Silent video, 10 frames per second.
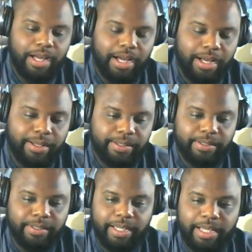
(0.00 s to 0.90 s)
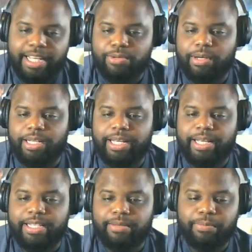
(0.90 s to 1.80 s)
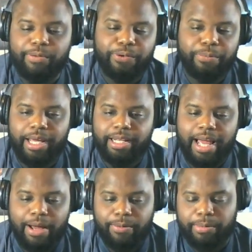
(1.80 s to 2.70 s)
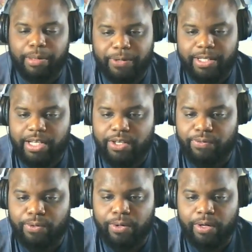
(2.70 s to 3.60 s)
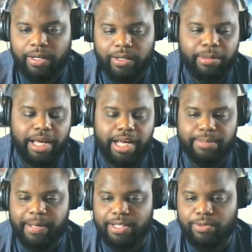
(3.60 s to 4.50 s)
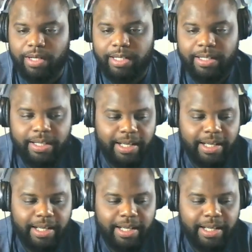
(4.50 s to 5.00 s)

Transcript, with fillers: uh, it is what it is. But for me now, with my PlayStation four or my Xbox One,